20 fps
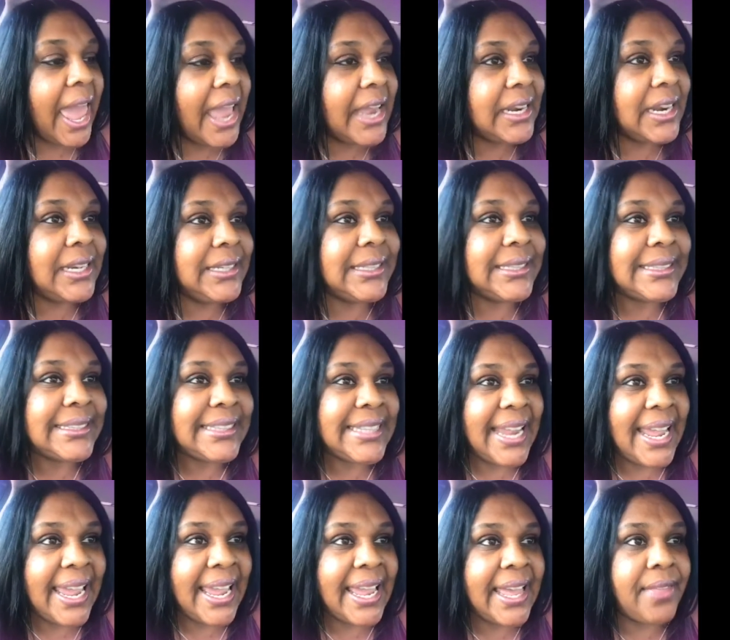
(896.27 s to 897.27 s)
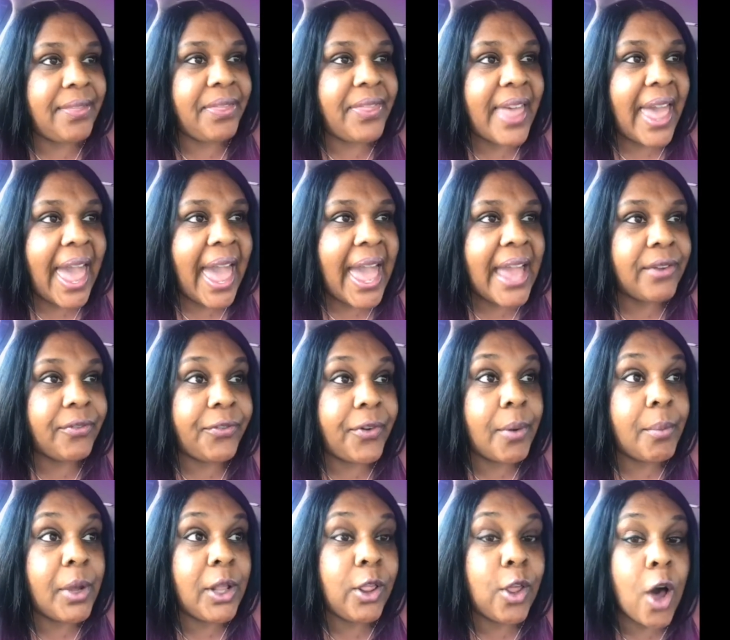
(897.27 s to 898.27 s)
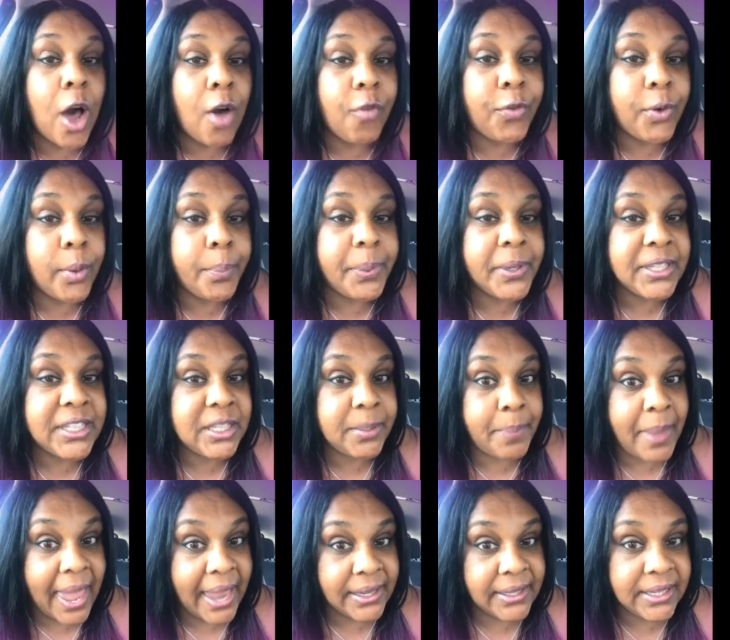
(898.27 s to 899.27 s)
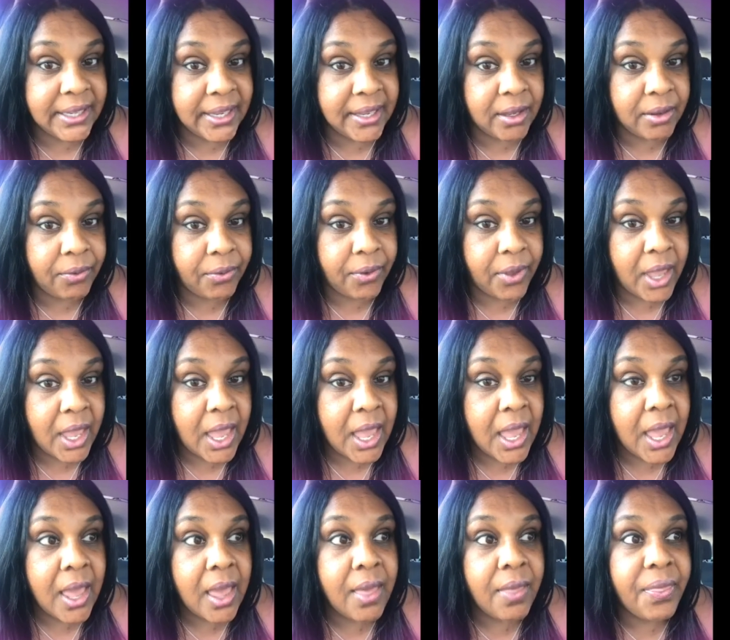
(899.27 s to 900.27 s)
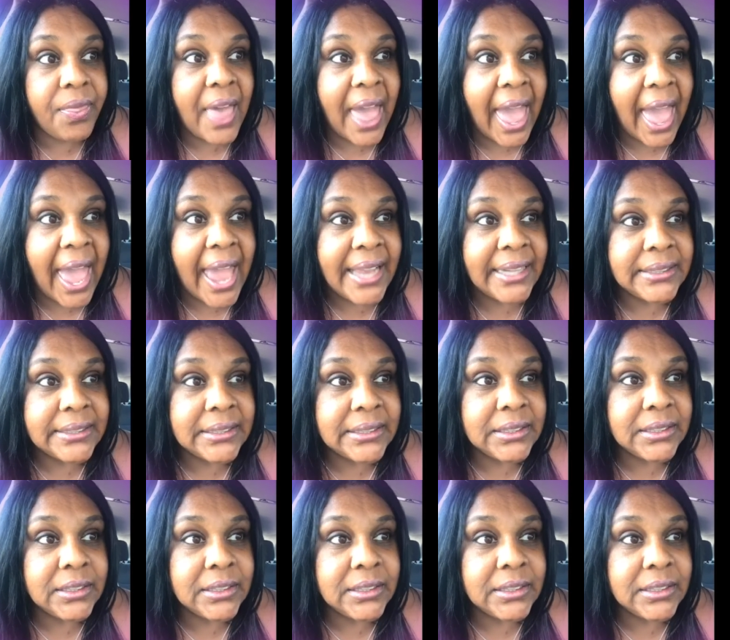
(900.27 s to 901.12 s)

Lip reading: and understand that from a lawful perspective, that